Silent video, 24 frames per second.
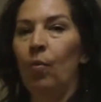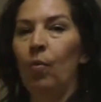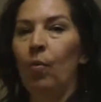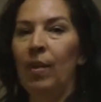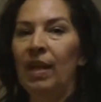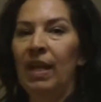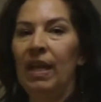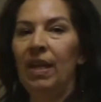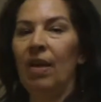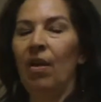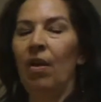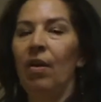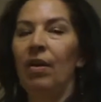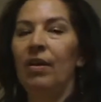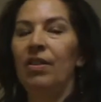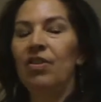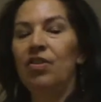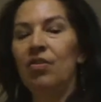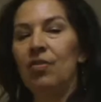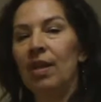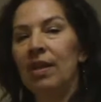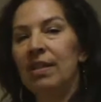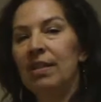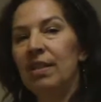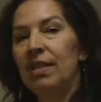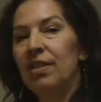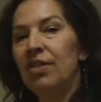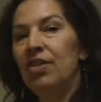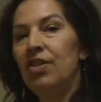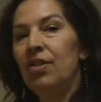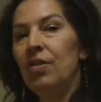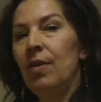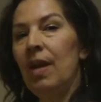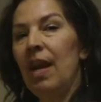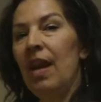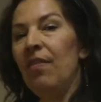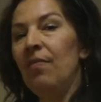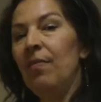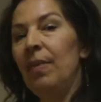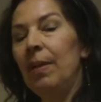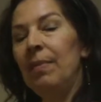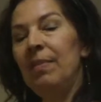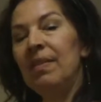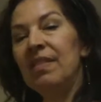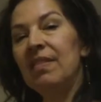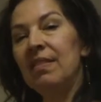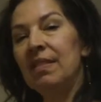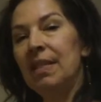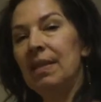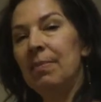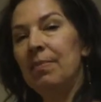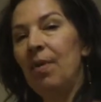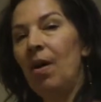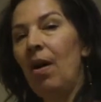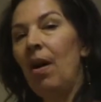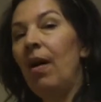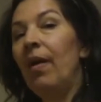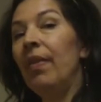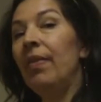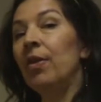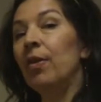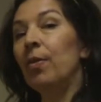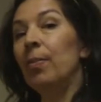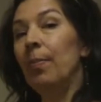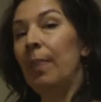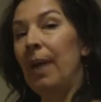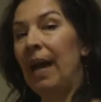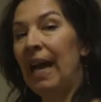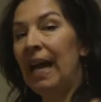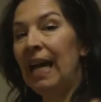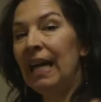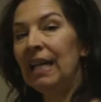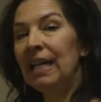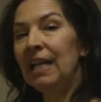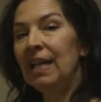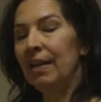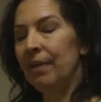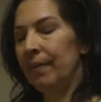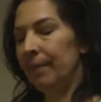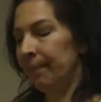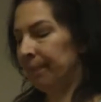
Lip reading: we are instructed to have babies sleep on their back.